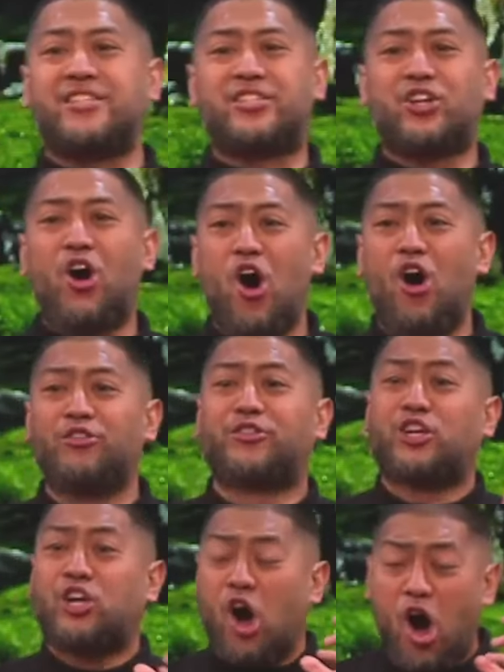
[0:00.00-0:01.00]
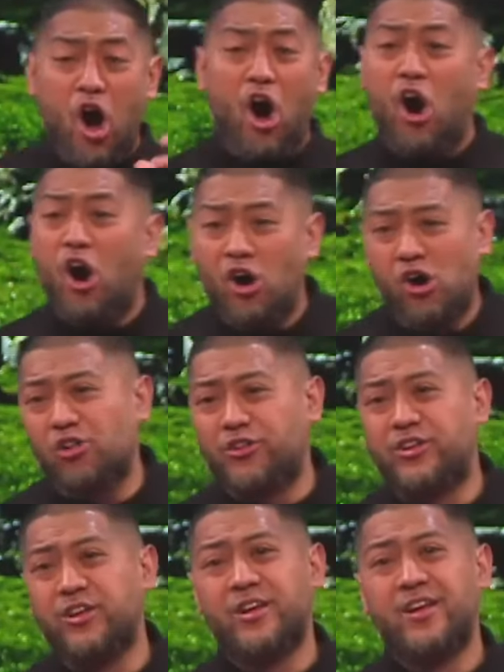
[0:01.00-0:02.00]
It's called
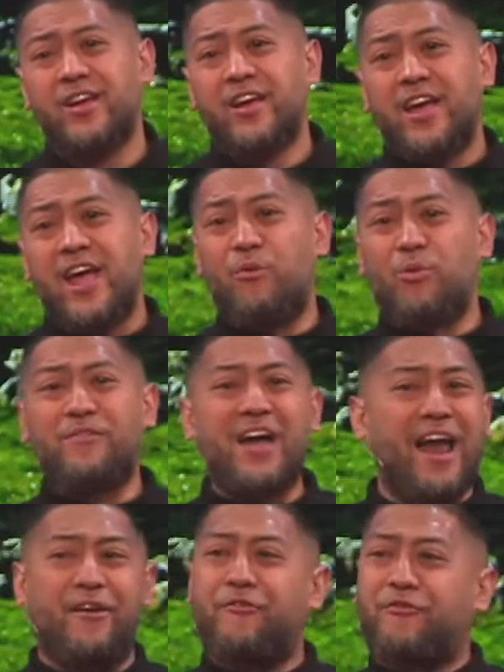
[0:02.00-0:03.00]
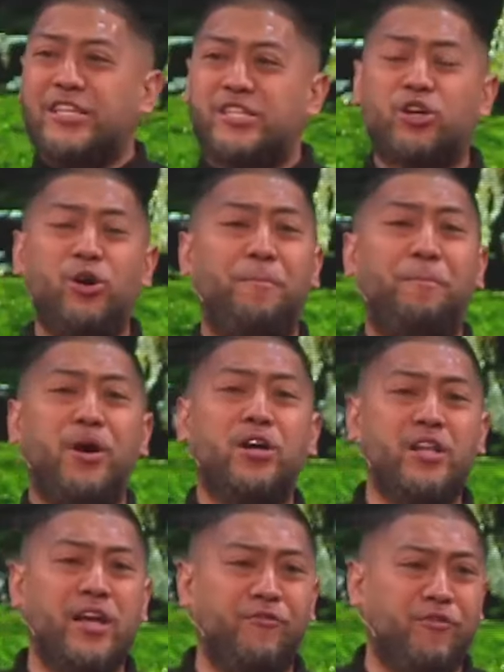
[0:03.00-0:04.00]
Called. And we've got a physical
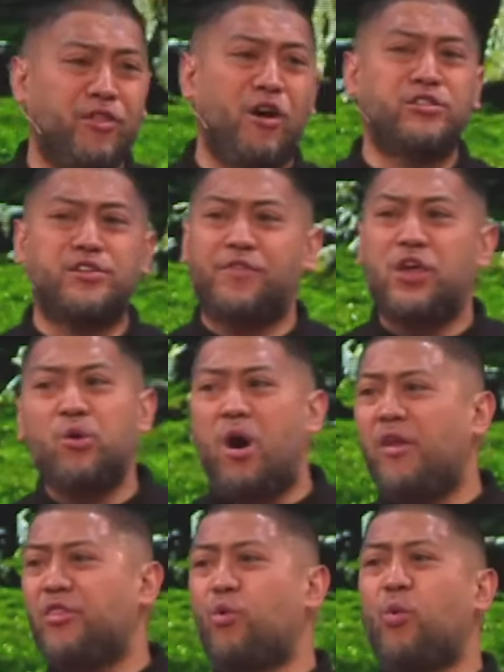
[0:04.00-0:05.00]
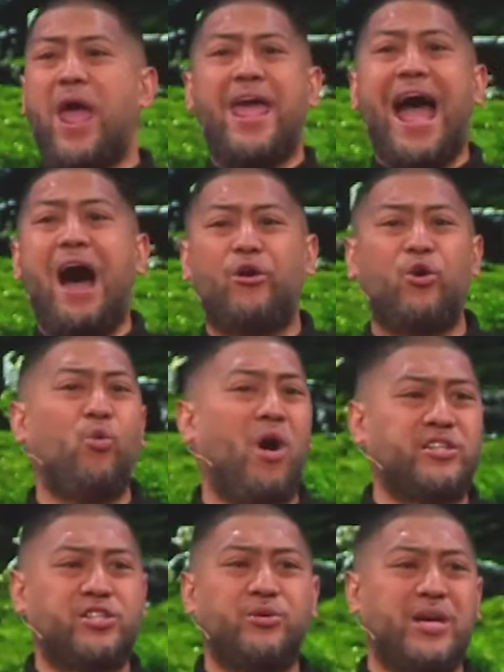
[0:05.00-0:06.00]
booklet for those of you on the way out who
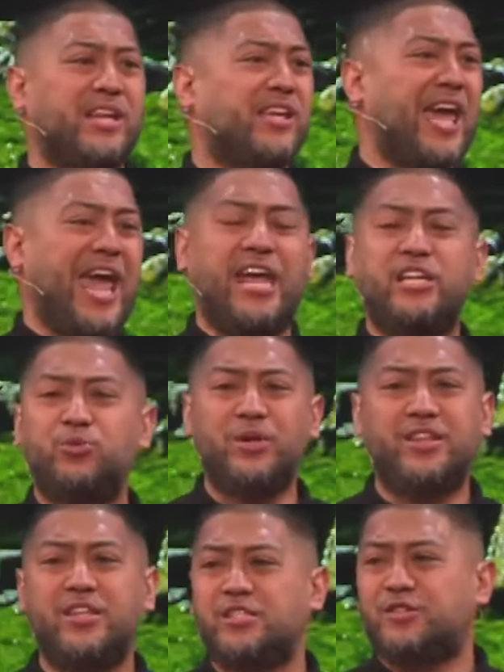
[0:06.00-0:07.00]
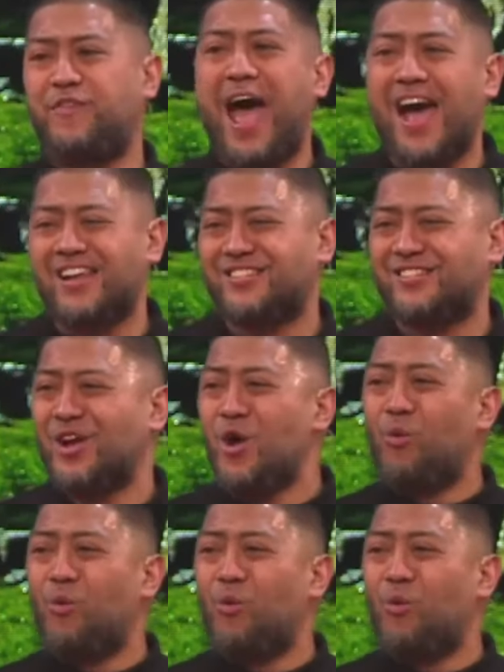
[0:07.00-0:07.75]
want to engage with this fast.